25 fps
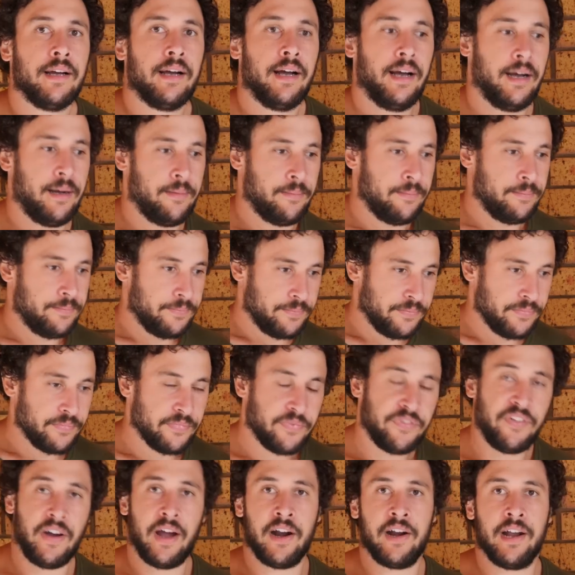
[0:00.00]

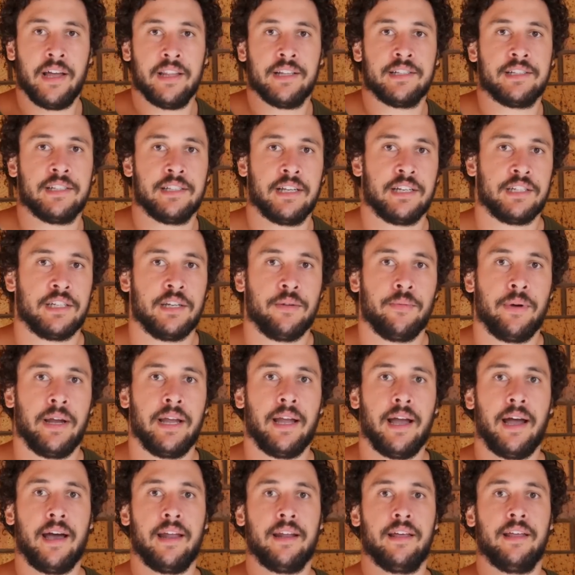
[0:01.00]
Far out, this is actually way
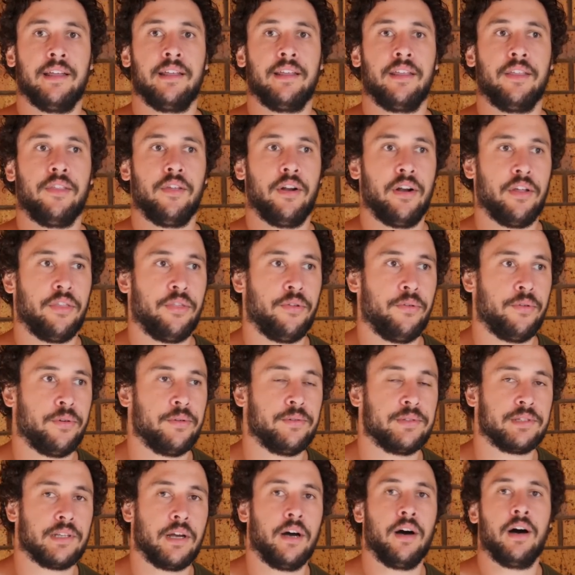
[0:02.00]
harder than I thought it
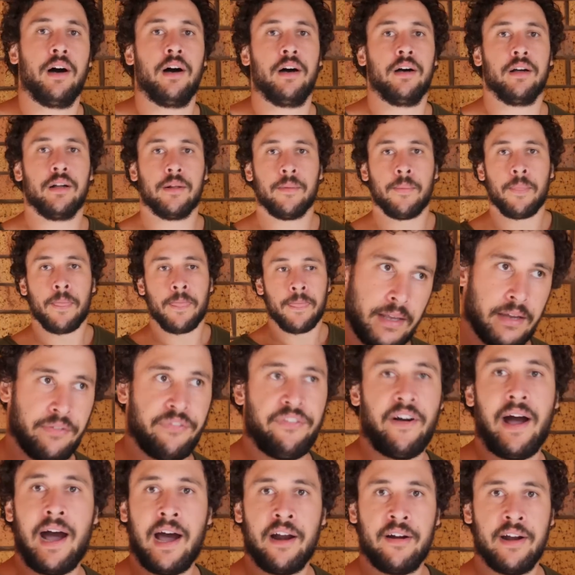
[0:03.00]
was. Oh,
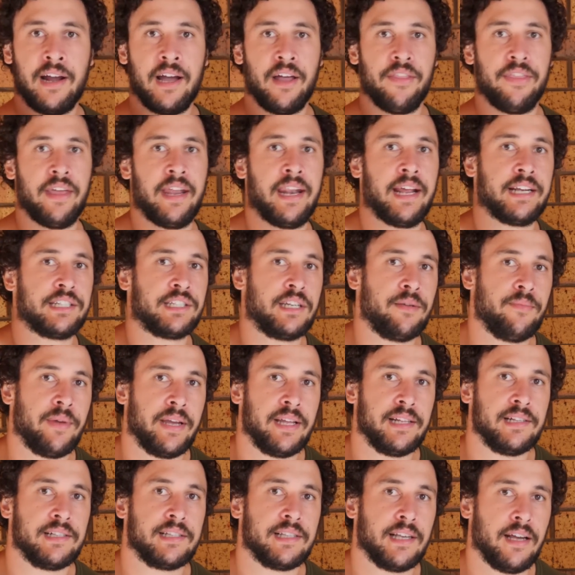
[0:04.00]
far out, that actually
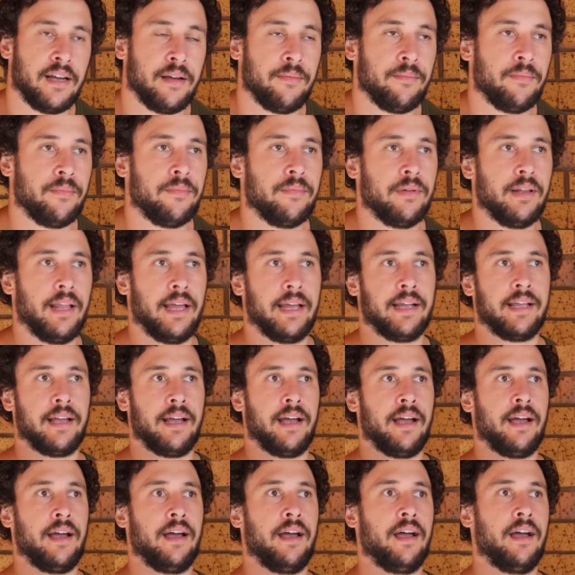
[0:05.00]
means
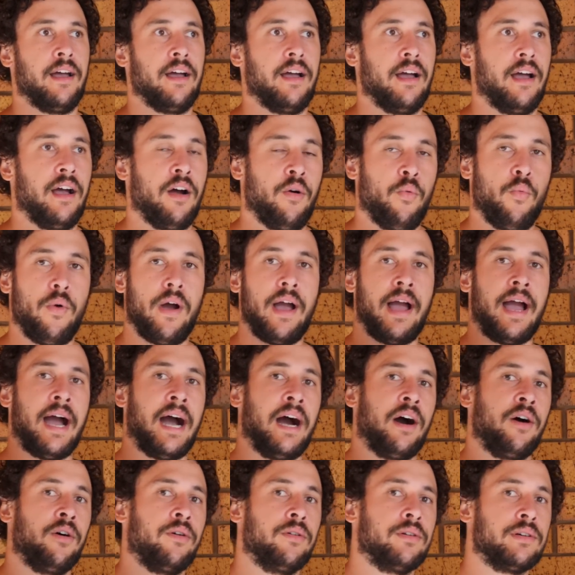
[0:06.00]

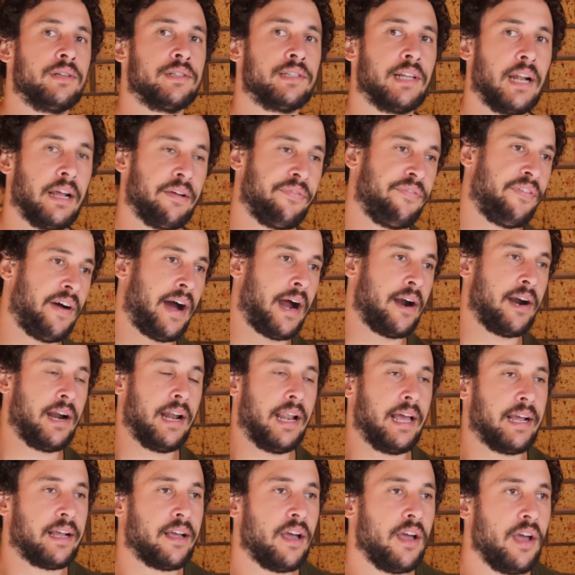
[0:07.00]
wow. So like far out,
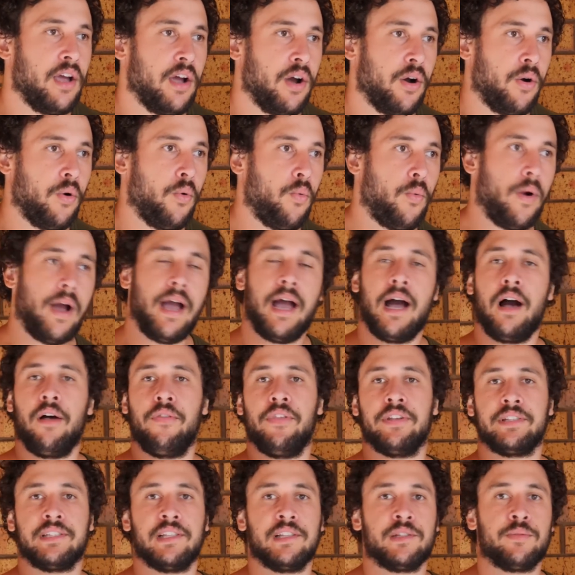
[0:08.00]
like, wow,
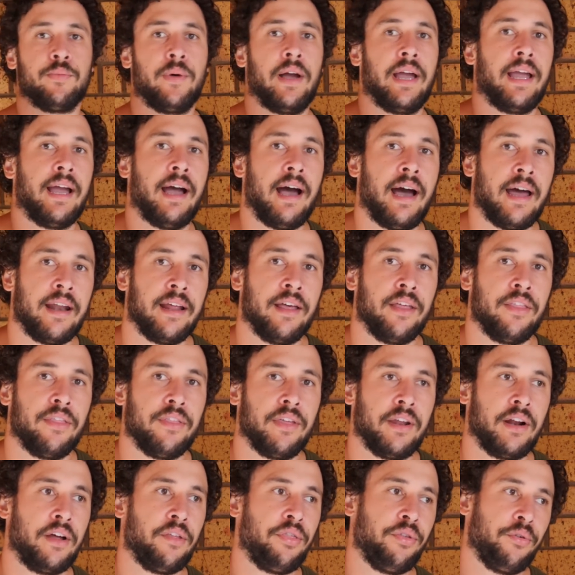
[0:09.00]
this is way harder
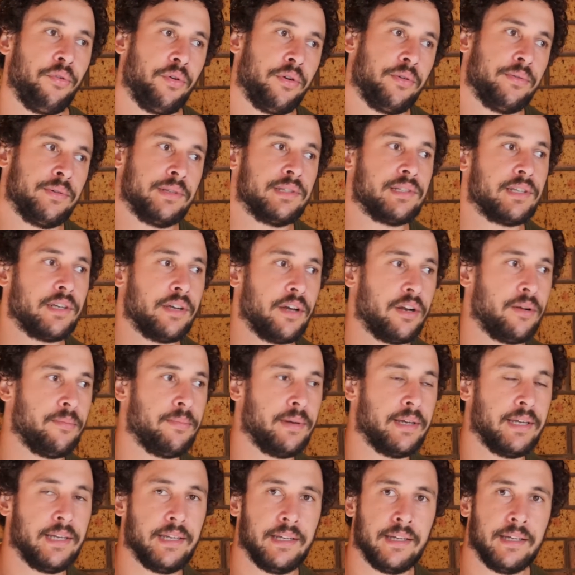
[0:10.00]
than I thought it was going to
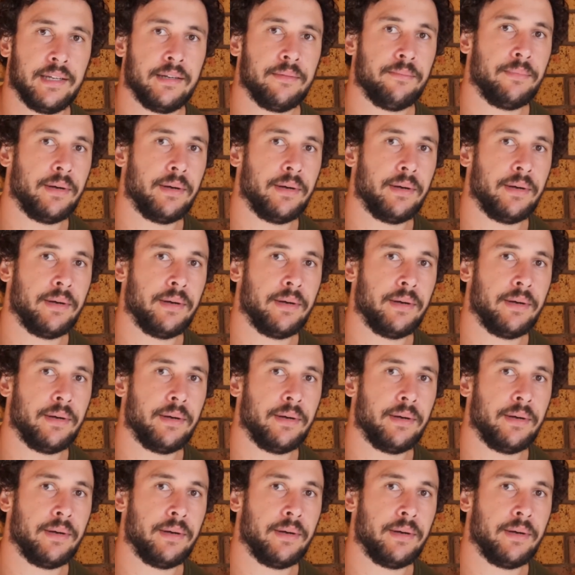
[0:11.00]
be.